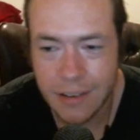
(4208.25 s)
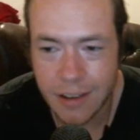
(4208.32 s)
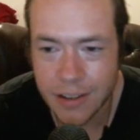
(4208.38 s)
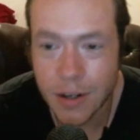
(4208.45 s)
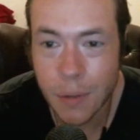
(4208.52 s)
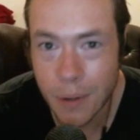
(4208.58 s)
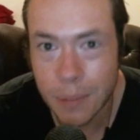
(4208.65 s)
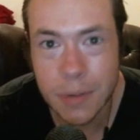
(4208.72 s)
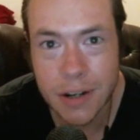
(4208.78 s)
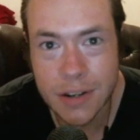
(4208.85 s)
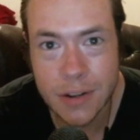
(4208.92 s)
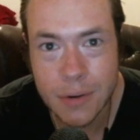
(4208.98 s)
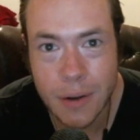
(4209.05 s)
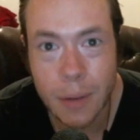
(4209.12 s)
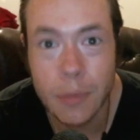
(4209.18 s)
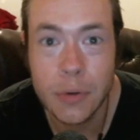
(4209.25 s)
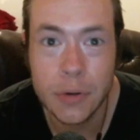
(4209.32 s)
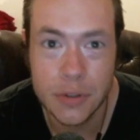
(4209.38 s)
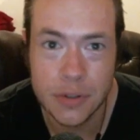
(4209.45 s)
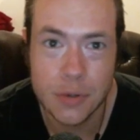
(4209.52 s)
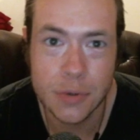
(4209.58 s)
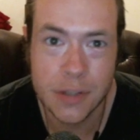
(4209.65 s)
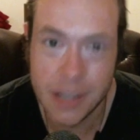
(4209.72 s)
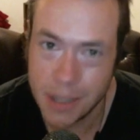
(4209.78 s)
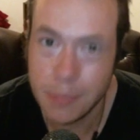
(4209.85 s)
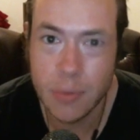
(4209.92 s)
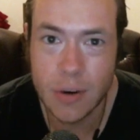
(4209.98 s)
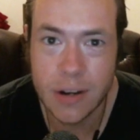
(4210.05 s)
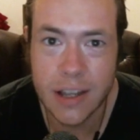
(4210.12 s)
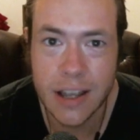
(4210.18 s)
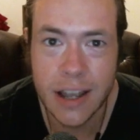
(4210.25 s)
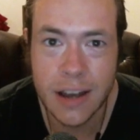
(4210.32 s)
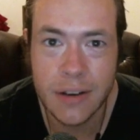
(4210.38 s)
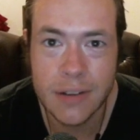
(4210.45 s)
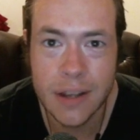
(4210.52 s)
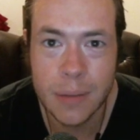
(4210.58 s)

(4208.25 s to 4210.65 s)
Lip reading: You know what I'm going to do? I'm going to keep working out.